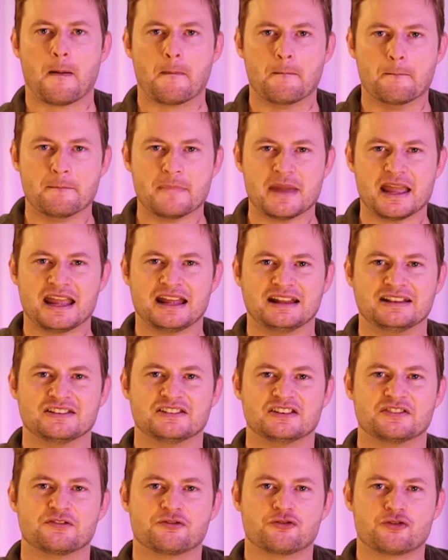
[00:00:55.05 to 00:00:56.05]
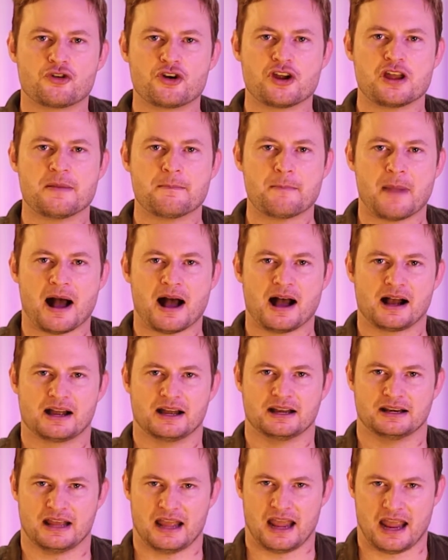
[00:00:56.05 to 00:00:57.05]
means free
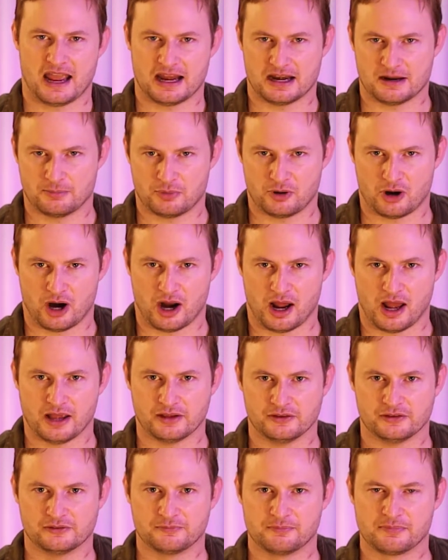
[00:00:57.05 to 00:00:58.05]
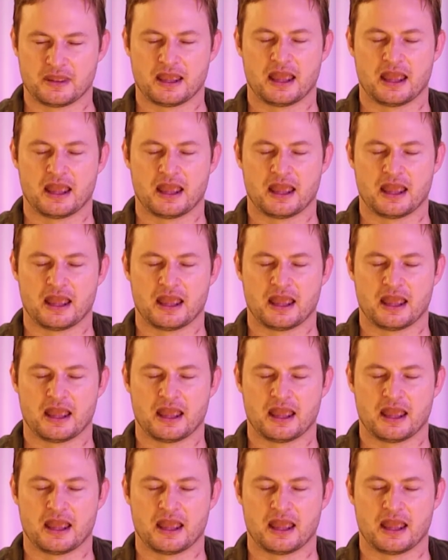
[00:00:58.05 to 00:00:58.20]
market enterprise.